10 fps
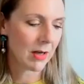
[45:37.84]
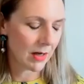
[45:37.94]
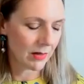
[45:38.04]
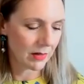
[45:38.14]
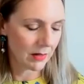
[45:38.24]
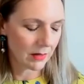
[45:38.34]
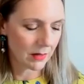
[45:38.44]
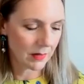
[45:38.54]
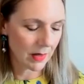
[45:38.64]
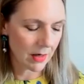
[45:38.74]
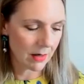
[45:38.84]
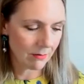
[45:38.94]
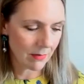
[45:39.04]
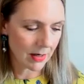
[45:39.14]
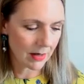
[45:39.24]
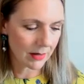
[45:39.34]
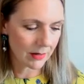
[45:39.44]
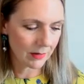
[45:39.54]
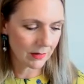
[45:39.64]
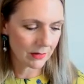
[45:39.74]
I guess it's the same
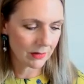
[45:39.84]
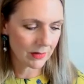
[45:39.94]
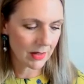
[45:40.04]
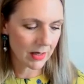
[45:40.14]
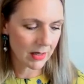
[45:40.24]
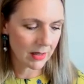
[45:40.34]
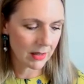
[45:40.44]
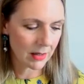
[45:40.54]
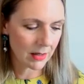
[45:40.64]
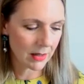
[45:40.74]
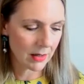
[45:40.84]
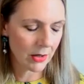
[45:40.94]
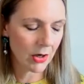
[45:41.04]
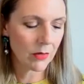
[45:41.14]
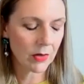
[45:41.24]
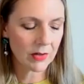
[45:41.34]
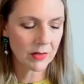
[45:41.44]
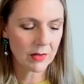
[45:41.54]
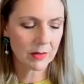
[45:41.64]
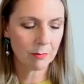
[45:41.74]
as saying, you know, because
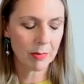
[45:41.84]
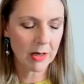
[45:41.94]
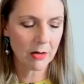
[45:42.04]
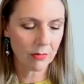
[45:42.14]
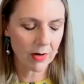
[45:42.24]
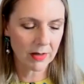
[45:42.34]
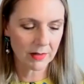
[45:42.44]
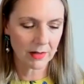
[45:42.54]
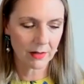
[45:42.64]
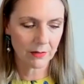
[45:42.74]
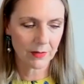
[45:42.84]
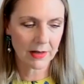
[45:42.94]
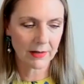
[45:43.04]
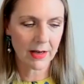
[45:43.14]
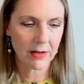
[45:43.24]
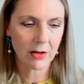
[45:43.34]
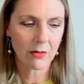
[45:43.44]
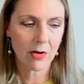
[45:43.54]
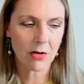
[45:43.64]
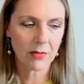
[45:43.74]
there's being creative and then
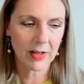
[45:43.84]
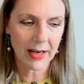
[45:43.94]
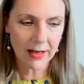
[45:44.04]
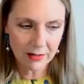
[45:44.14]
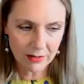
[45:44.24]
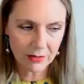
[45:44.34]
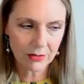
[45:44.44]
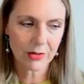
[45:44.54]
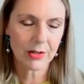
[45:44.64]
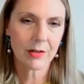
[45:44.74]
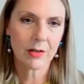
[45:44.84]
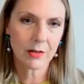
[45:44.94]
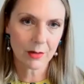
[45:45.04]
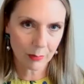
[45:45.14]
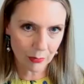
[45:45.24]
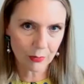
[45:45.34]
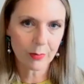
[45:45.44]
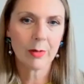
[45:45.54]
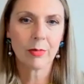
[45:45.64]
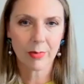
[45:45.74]
there are the industries that support
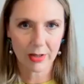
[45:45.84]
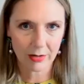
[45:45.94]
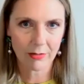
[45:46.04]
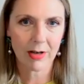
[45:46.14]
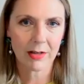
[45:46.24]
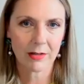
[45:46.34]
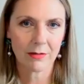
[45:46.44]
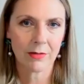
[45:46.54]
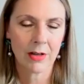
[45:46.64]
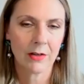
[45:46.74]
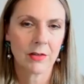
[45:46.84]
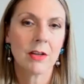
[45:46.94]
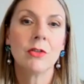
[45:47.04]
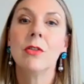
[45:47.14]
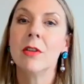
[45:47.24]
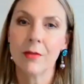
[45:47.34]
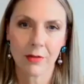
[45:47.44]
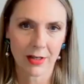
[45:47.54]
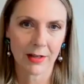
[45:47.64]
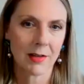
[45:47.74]
people being creative. So they're two different
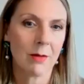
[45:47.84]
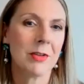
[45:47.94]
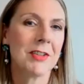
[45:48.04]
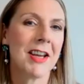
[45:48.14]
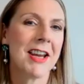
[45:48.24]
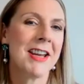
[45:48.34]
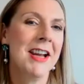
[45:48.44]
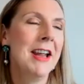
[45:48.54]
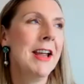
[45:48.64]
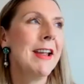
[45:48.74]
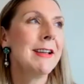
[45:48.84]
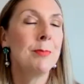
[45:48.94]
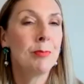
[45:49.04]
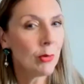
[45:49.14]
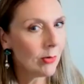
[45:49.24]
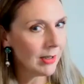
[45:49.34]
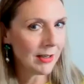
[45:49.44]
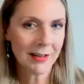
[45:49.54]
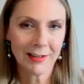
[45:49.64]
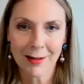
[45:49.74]
things. I would say it's
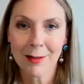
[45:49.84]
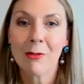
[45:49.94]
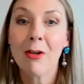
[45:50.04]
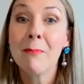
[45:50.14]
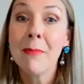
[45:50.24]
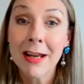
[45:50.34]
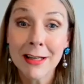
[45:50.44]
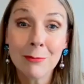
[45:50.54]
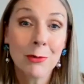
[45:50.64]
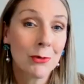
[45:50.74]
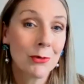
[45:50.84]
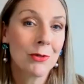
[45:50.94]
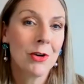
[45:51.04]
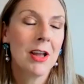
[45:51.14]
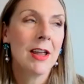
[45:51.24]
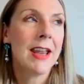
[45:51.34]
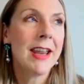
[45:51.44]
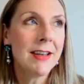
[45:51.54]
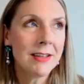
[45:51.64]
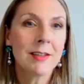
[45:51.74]
brilliant that there are many more
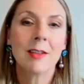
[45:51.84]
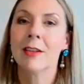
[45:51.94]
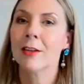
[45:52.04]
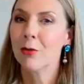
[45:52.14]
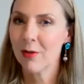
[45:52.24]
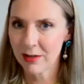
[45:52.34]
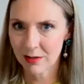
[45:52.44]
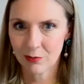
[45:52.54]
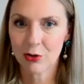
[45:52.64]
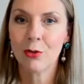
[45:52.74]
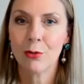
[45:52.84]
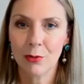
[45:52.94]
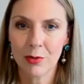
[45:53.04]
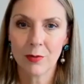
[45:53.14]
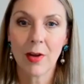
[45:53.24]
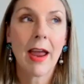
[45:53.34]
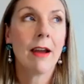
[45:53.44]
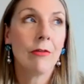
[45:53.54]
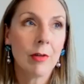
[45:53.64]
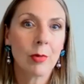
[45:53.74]
instant creative tools for
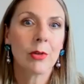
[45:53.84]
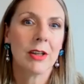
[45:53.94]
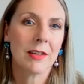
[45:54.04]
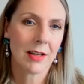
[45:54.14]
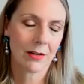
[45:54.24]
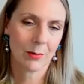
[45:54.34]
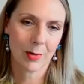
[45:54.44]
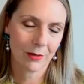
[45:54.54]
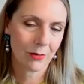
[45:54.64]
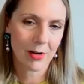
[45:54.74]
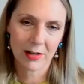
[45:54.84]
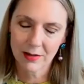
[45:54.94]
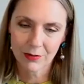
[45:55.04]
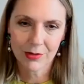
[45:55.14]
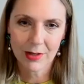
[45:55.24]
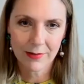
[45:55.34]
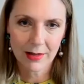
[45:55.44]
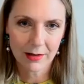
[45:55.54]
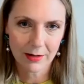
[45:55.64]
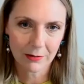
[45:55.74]
everybody to have a bit of creativity in their
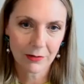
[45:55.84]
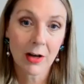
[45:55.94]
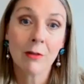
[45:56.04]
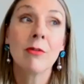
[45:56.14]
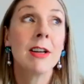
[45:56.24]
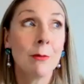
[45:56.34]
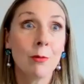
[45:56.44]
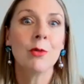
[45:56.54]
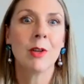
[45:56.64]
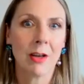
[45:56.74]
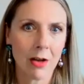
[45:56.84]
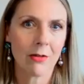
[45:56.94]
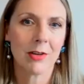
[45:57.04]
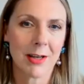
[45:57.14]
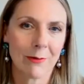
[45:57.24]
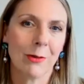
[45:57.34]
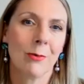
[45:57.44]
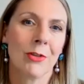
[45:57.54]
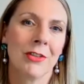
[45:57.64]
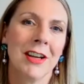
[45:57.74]
life. And I really would encourage
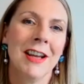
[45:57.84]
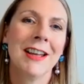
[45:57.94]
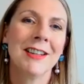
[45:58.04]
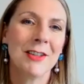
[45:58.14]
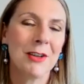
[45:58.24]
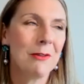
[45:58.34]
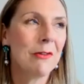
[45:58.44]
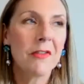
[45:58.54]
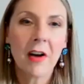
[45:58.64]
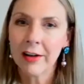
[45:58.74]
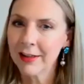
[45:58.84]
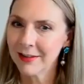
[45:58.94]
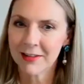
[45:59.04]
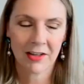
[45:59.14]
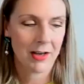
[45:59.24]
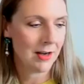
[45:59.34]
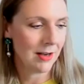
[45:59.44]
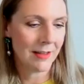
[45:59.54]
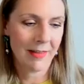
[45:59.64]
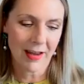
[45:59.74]
everyone to find
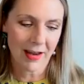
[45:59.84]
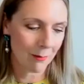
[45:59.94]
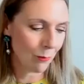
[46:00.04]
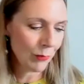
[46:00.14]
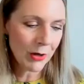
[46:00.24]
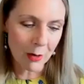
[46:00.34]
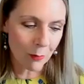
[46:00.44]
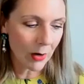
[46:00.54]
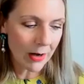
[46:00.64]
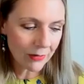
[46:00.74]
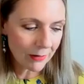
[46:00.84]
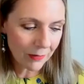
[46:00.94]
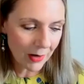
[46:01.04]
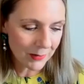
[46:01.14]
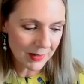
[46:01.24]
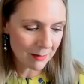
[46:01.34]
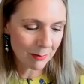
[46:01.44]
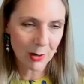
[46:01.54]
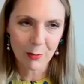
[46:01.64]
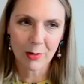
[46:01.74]
their, you know, whatever it floats their
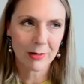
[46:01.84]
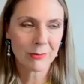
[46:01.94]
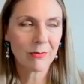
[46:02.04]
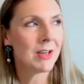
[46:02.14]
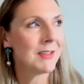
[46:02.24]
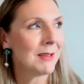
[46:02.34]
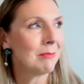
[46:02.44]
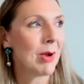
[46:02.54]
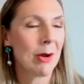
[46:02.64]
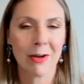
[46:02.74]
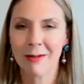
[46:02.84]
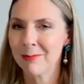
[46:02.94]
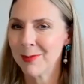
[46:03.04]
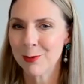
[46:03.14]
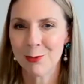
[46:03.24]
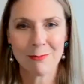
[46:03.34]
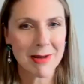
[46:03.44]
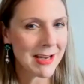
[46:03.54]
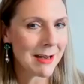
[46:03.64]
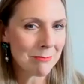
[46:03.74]
boat, whether it's writing poems or
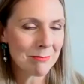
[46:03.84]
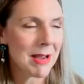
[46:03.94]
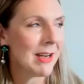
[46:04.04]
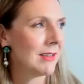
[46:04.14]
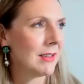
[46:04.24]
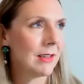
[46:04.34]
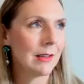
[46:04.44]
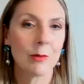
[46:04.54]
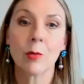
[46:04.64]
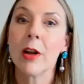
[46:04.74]
making paintings,